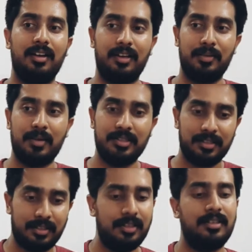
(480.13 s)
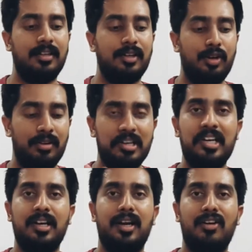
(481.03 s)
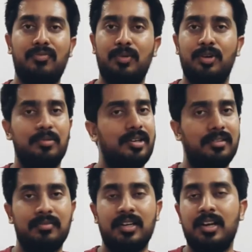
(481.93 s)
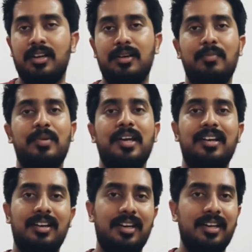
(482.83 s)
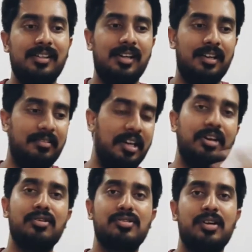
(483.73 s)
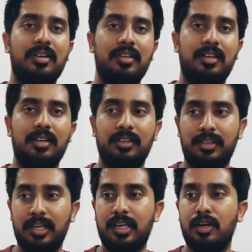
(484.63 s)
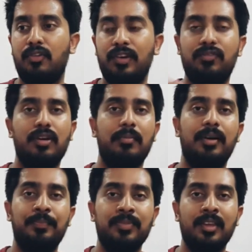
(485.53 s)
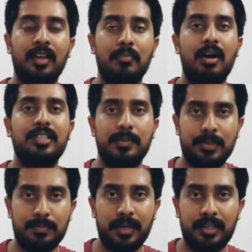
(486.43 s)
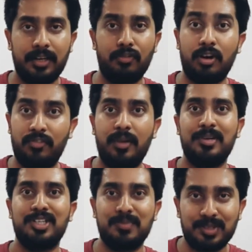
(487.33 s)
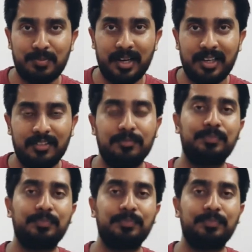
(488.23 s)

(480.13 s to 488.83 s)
Imagine that you are reading a love poem. You can completely deconstruct it, thinking of it from a Marxian perspective or a feminist perspective.